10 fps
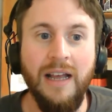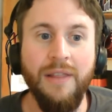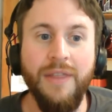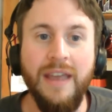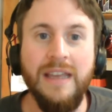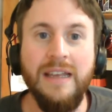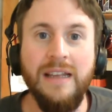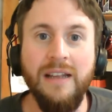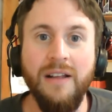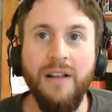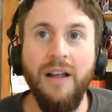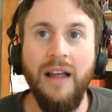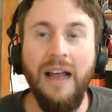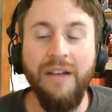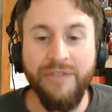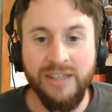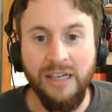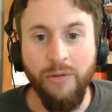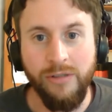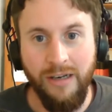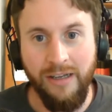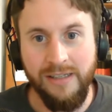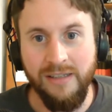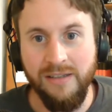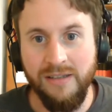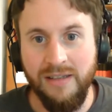They have the Star Wars license.